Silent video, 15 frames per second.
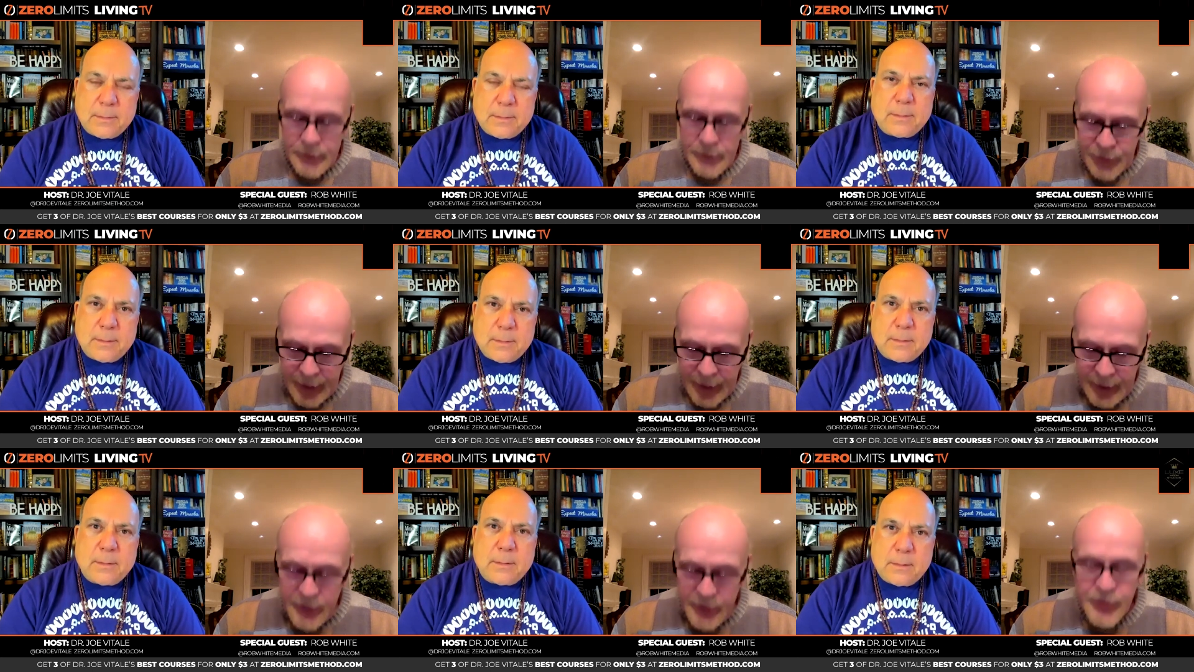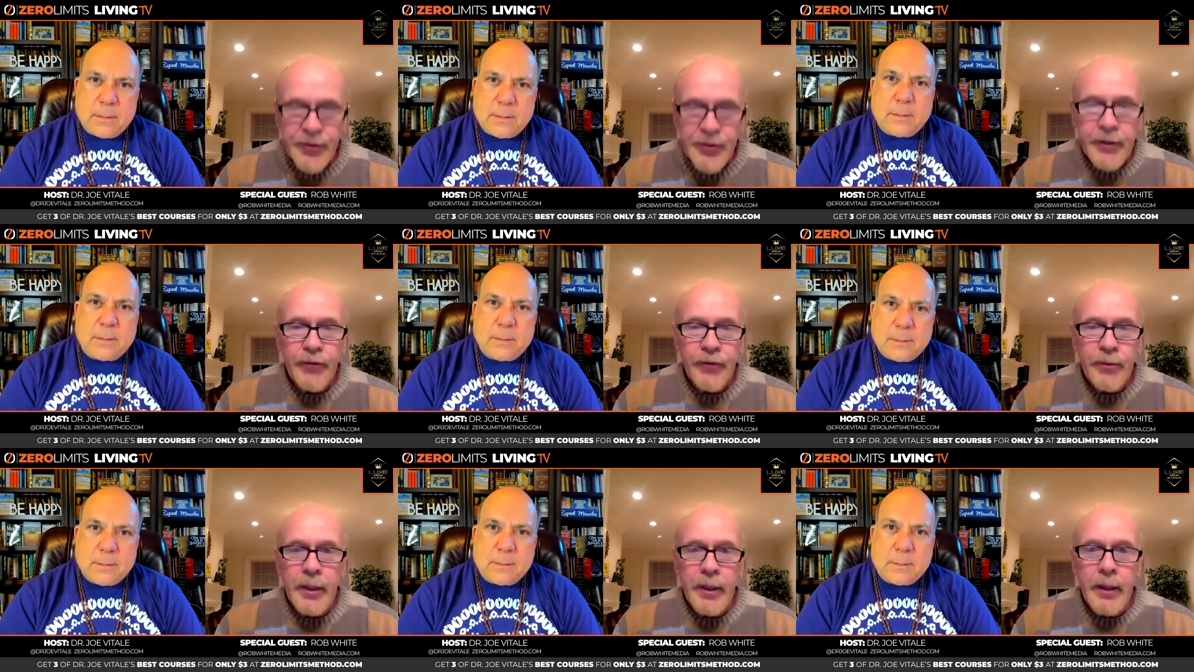Speaker 1: said this is
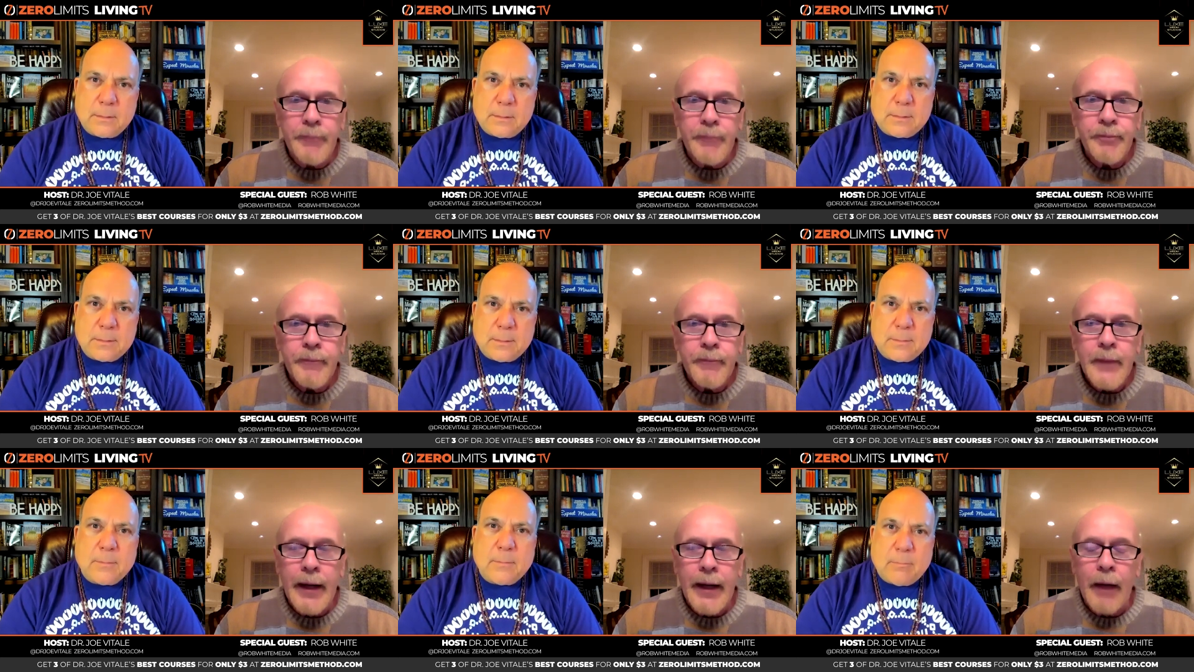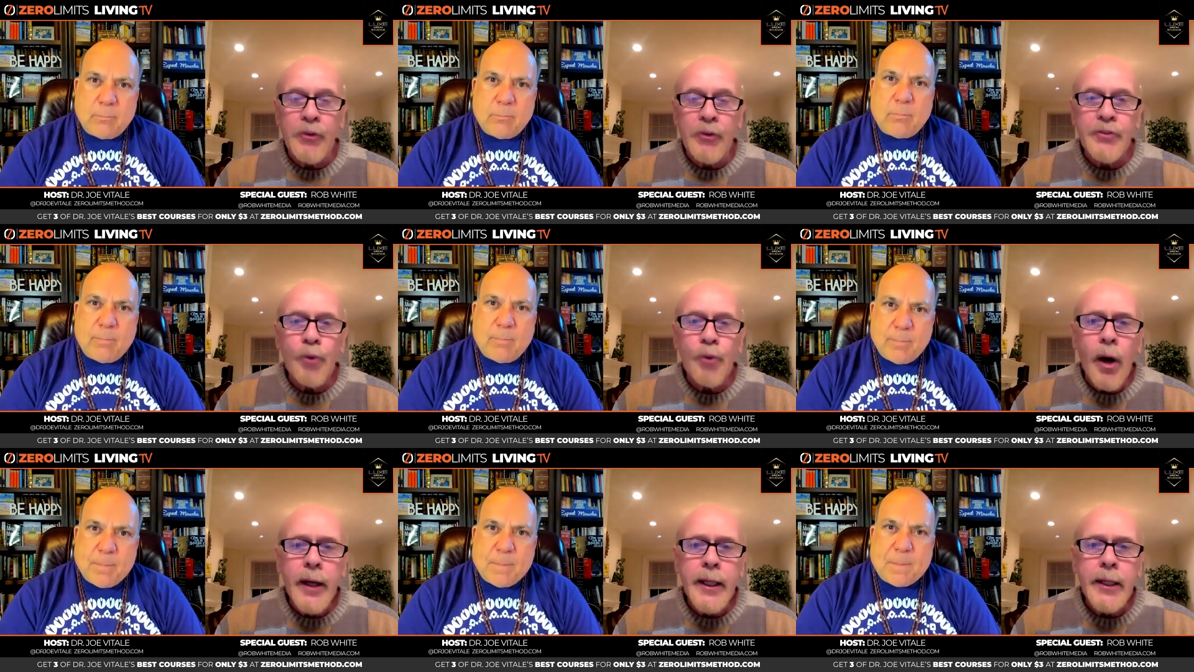it for me. And I was
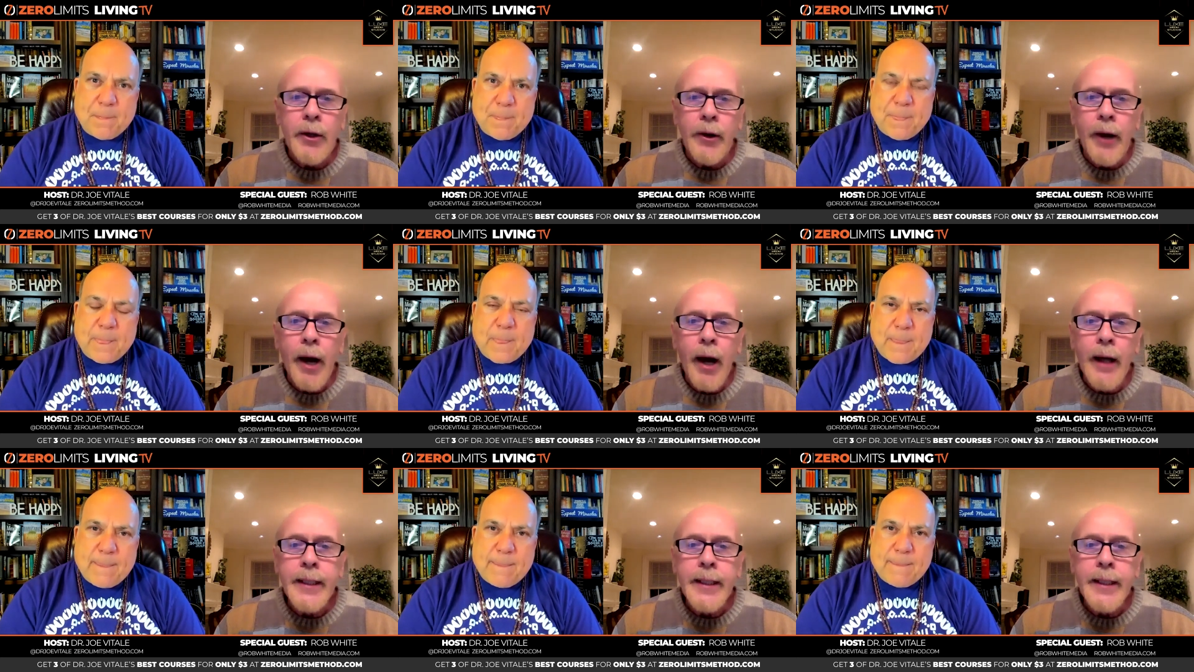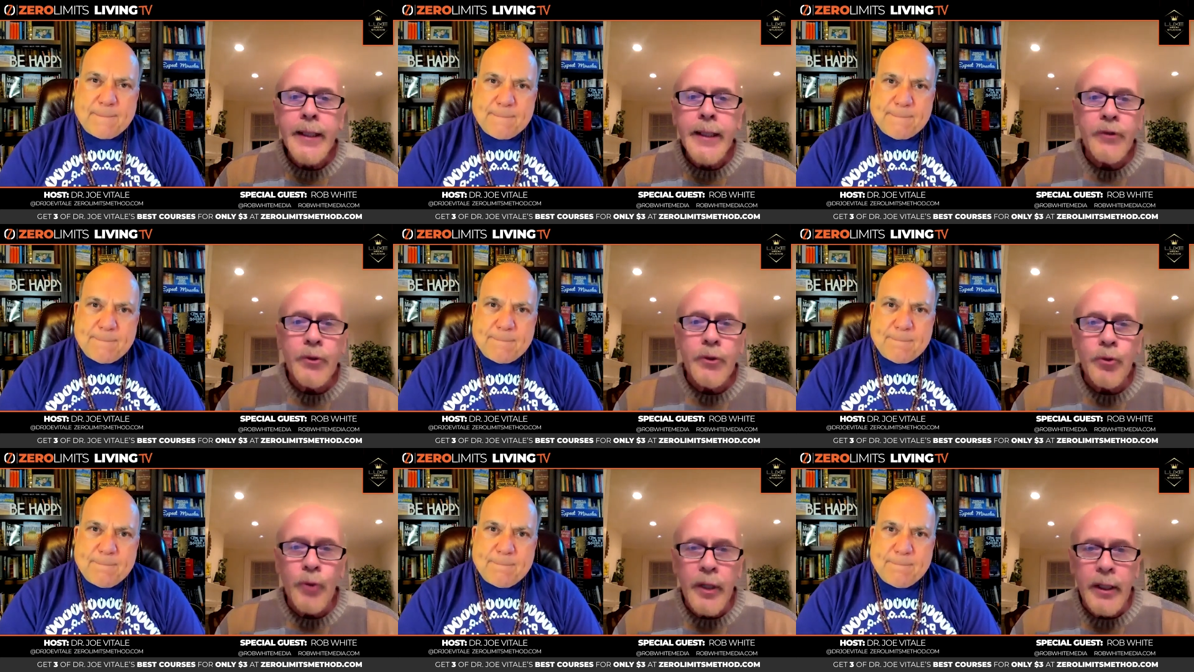walking on
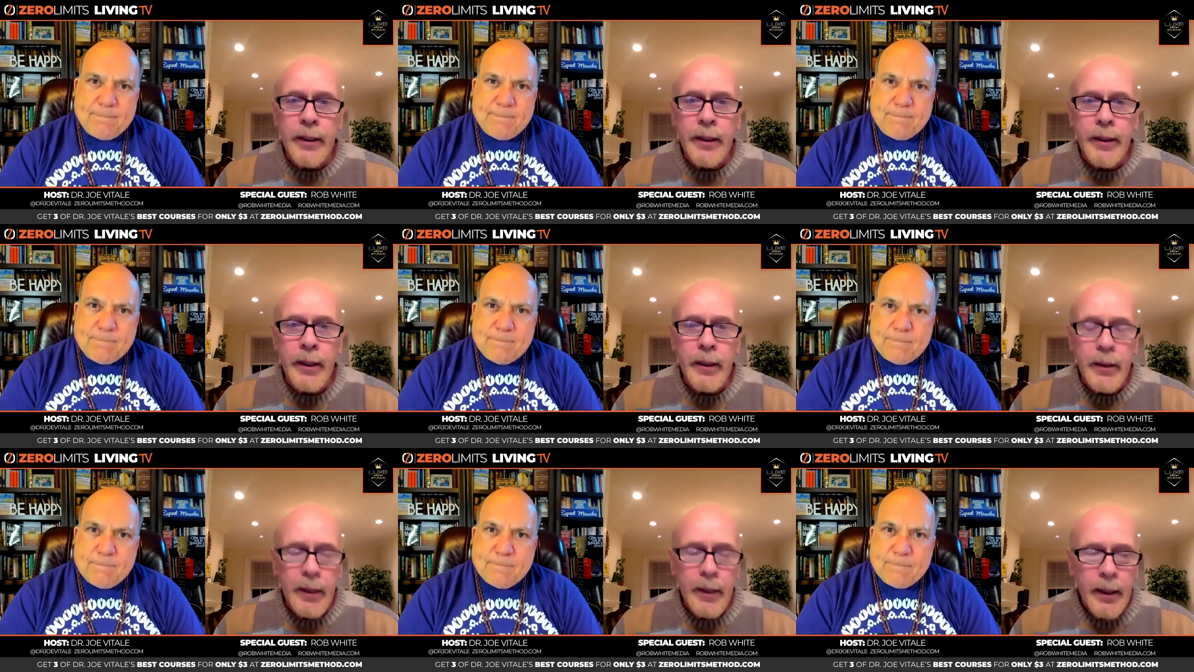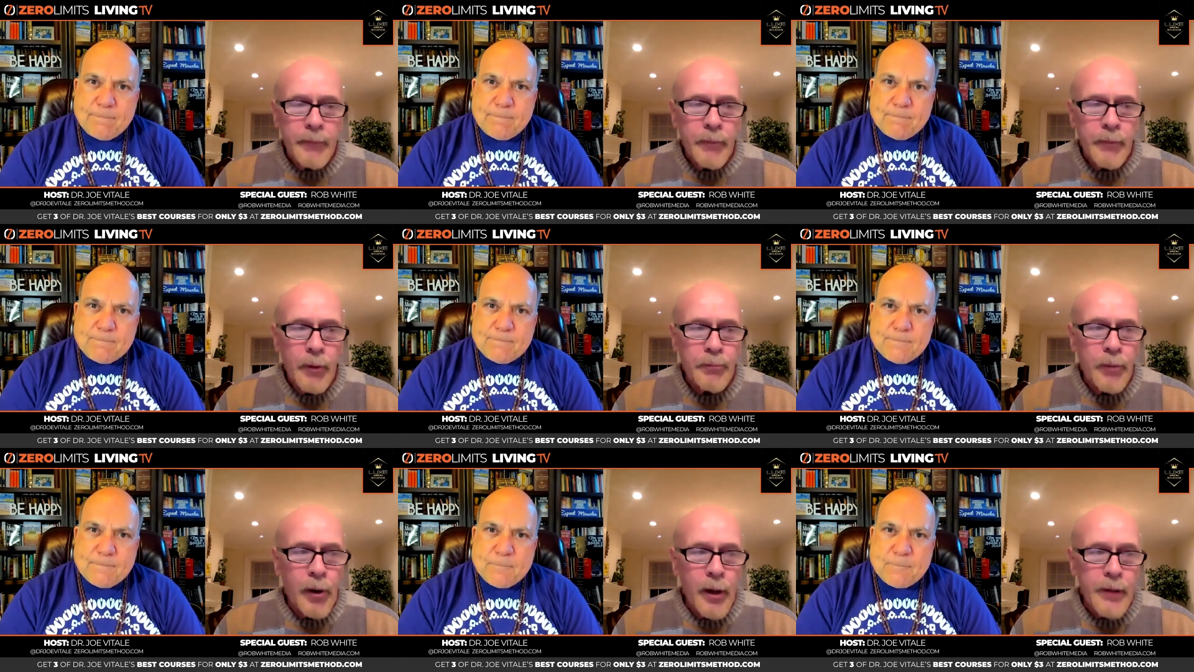Huntington Avenue in
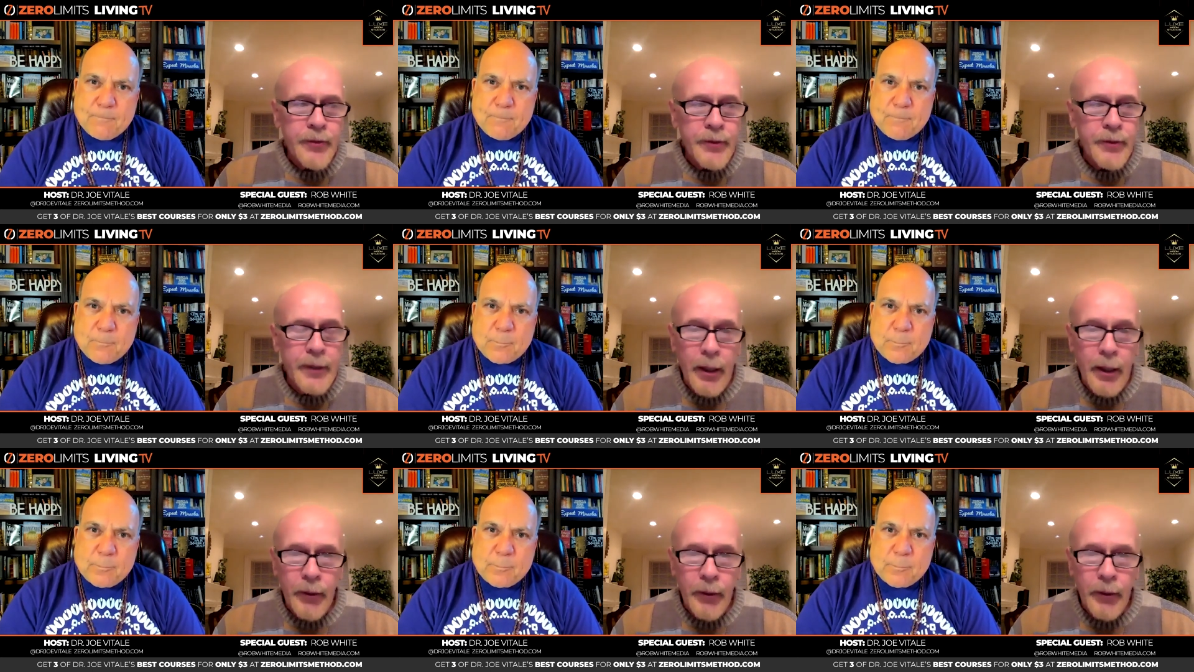Boston.